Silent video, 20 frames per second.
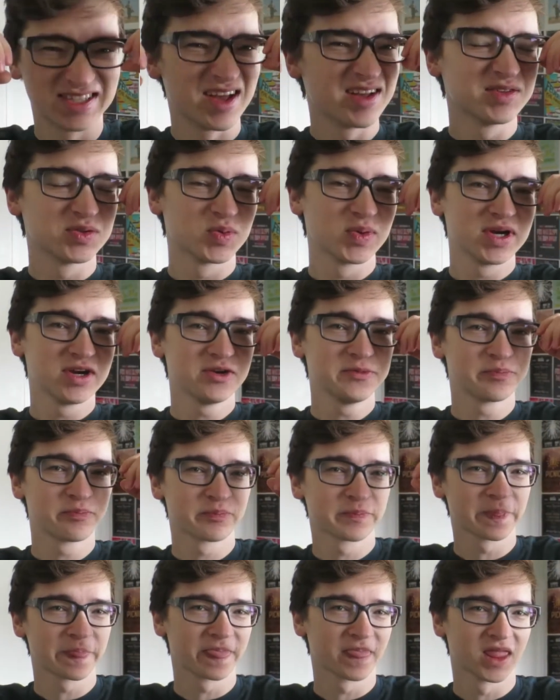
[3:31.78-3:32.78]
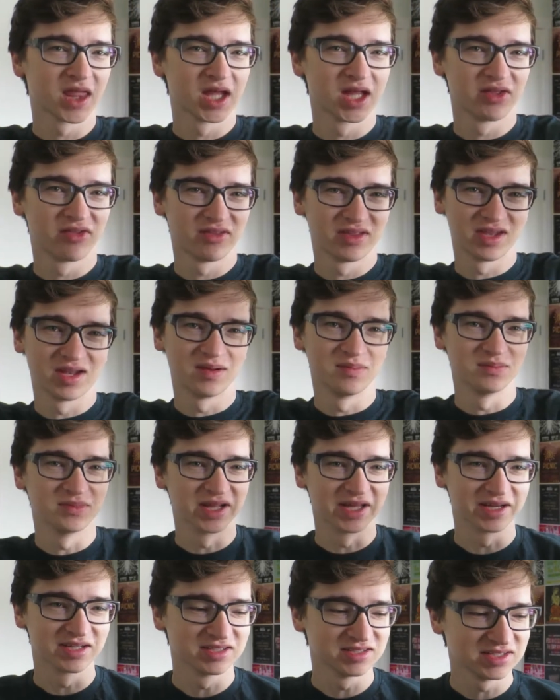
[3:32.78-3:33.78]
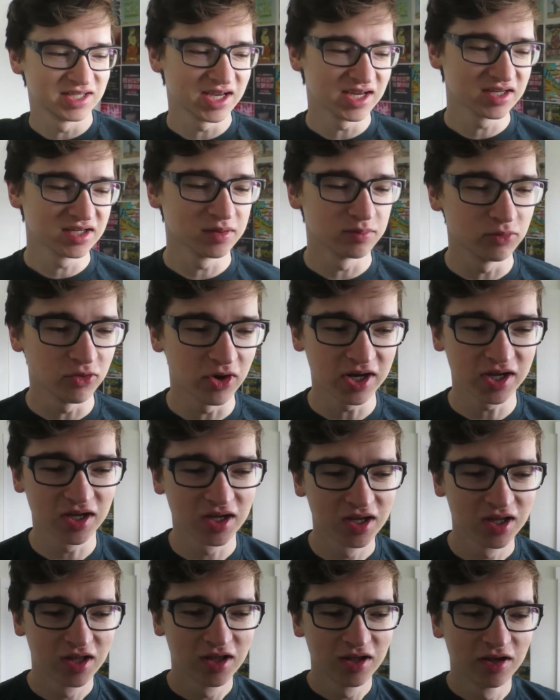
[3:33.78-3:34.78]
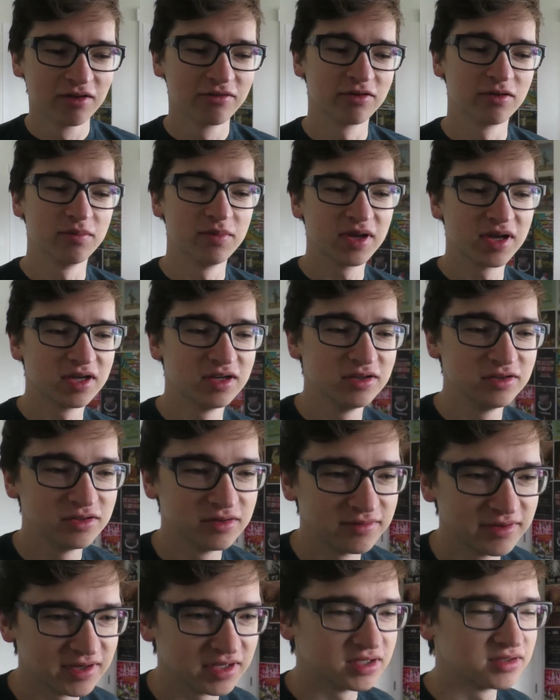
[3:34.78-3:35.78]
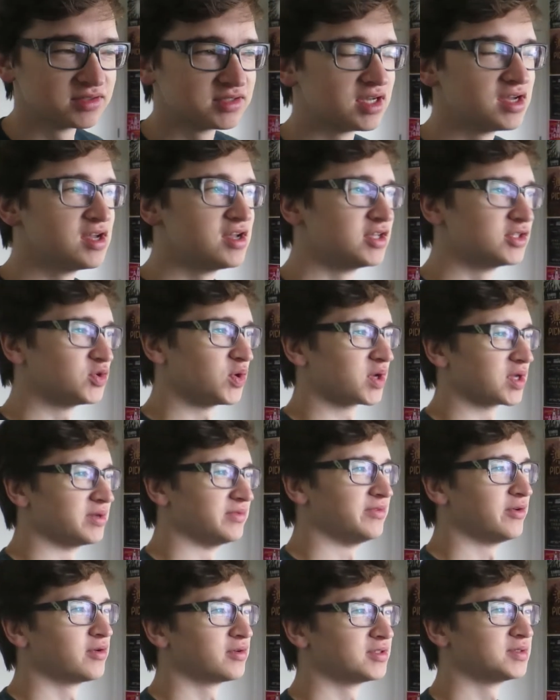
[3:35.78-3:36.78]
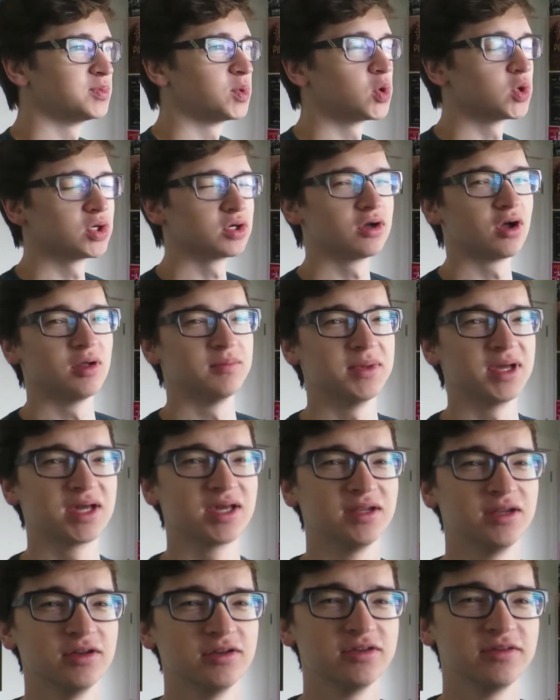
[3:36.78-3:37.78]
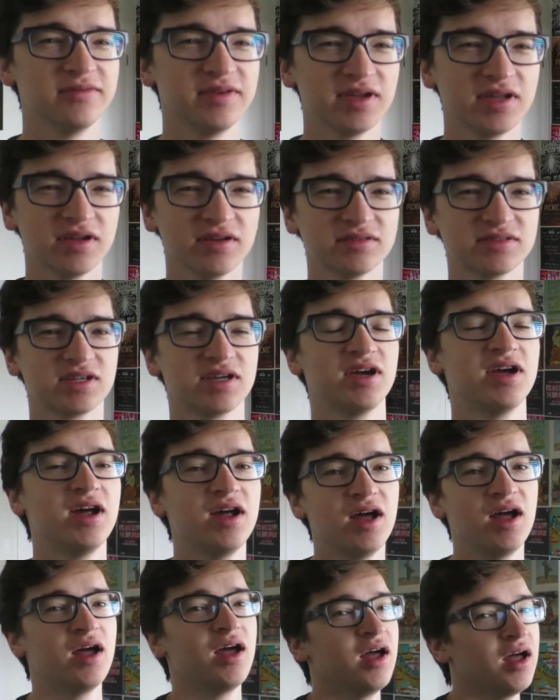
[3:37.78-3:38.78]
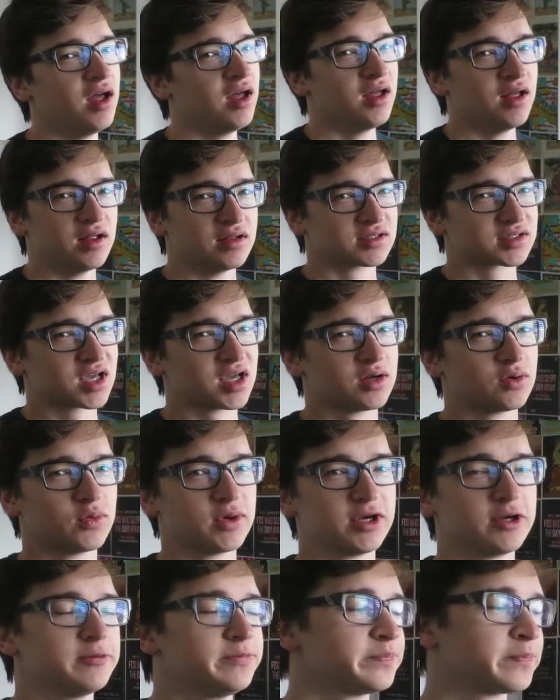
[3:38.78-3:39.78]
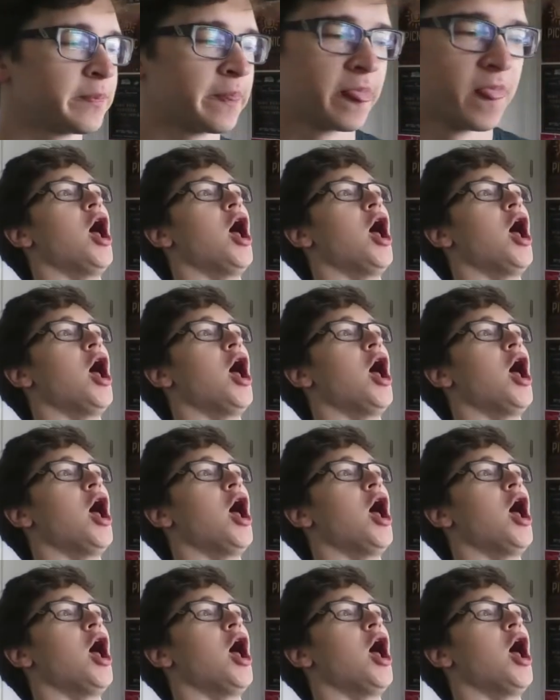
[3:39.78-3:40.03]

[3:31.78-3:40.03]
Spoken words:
sounds weird that I'm like taking a break from making YouTube videos so I can focus more on making YouTube videos. It's kind of weird.